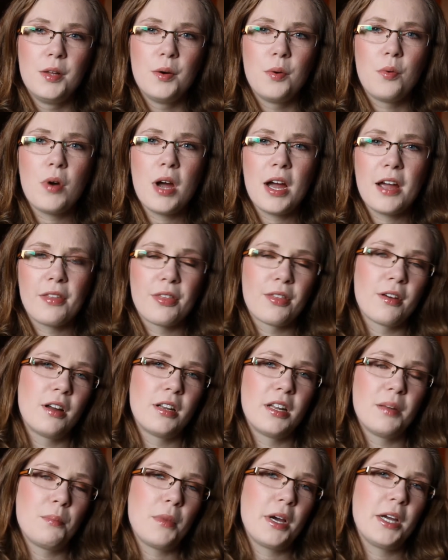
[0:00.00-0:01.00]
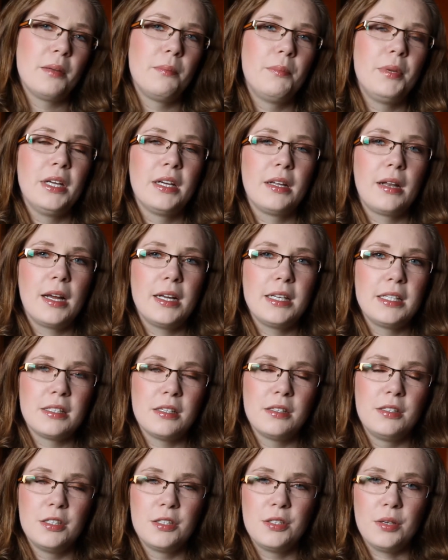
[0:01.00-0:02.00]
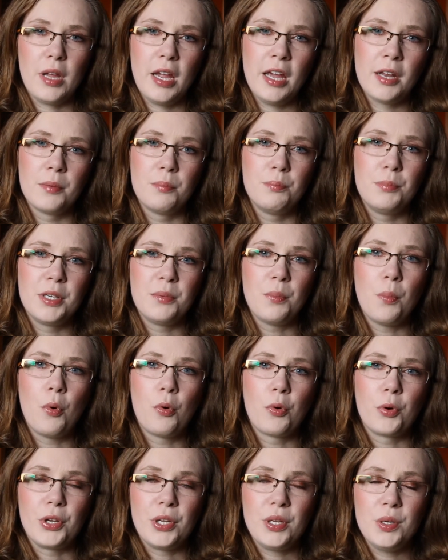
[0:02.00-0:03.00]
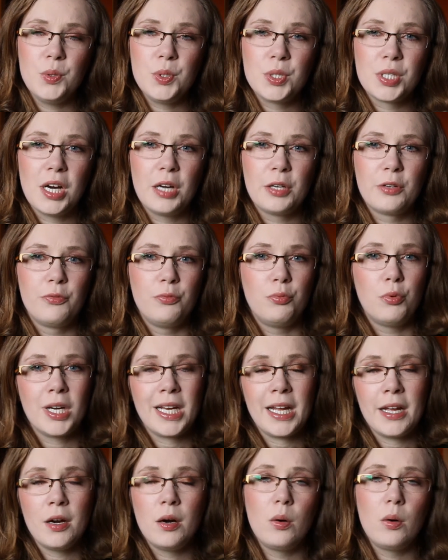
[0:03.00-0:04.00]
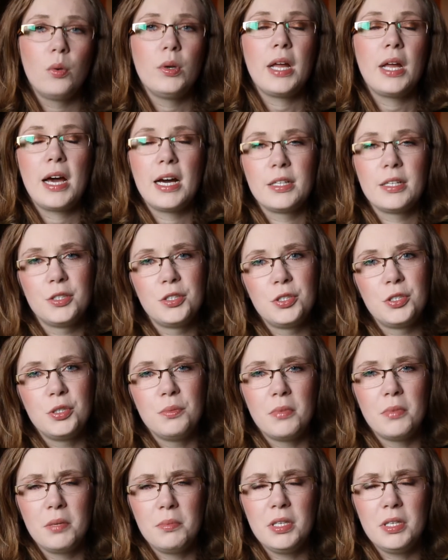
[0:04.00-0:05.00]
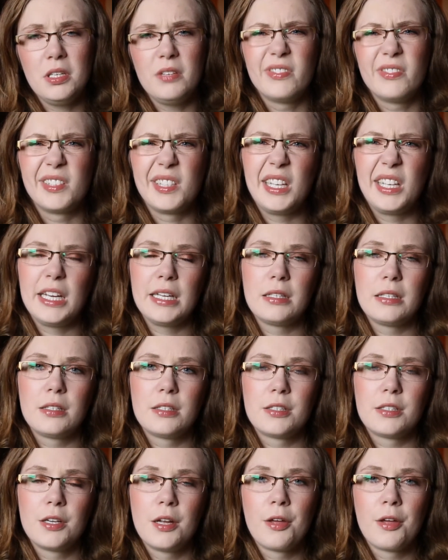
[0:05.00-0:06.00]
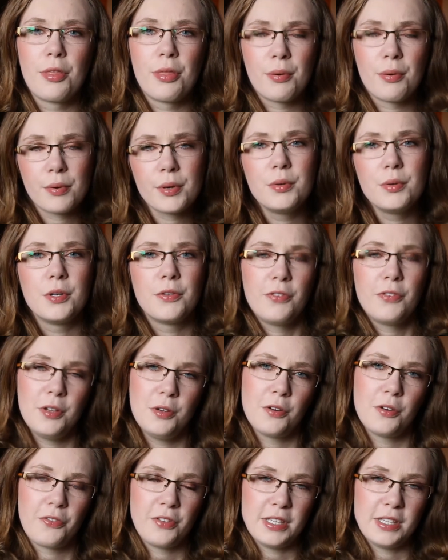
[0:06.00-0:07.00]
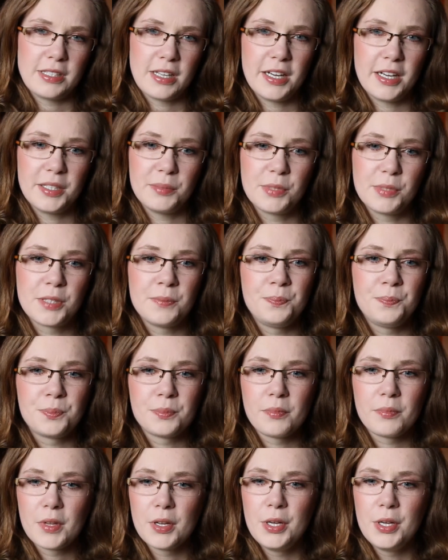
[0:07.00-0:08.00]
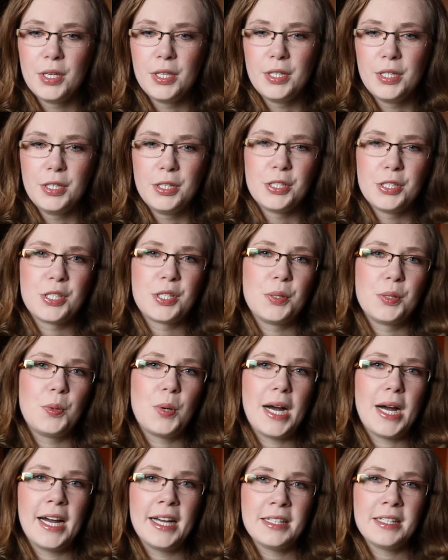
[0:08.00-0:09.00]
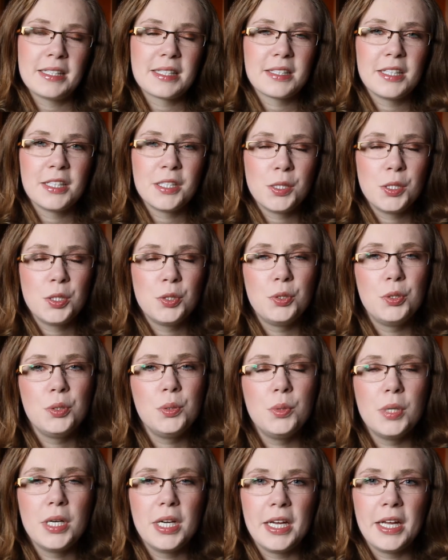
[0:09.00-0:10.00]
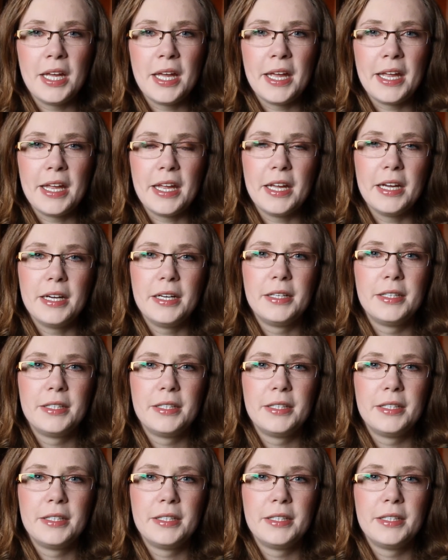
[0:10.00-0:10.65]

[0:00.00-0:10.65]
well, I thought it might be a nice idea to get a bit more use out of what I own and to maybe even get through a few of these items. So I decided to do a